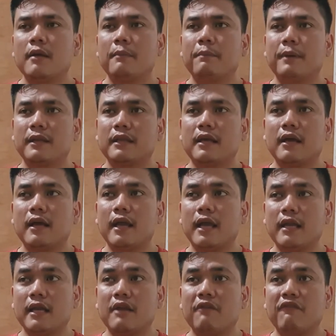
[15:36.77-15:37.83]
but
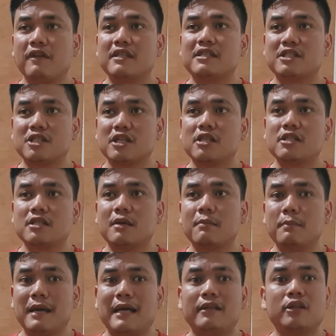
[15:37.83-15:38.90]
and if it's just a
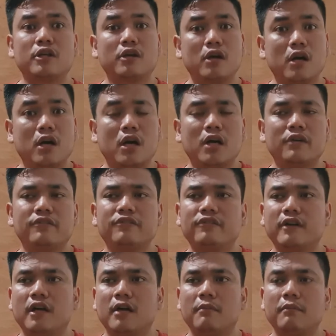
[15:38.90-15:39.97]
matter of
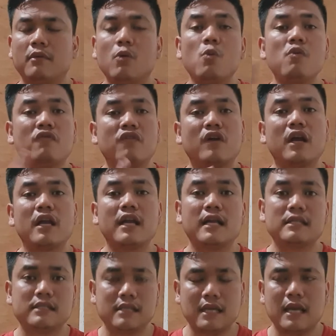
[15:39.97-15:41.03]
over
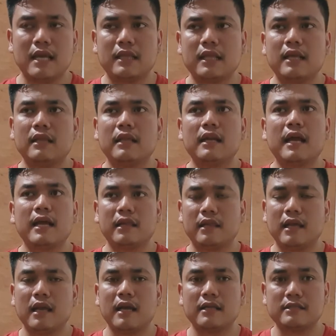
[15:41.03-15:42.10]
enunciating, then I
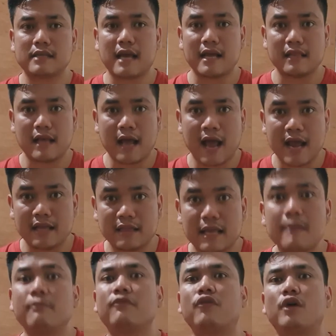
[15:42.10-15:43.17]
think it's high
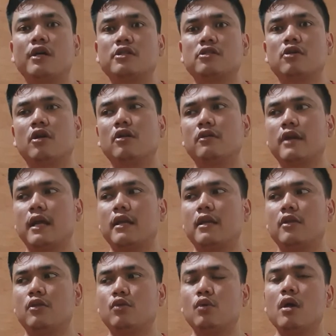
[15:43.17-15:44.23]
time for us
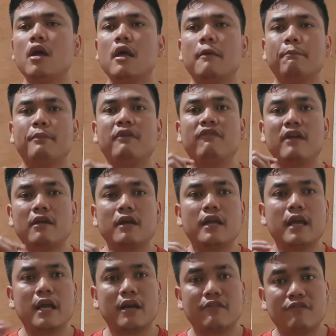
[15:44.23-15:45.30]
already to be very
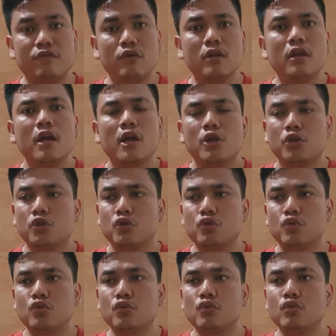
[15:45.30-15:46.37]
careful
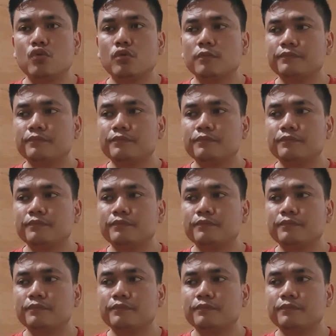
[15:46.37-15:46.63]
to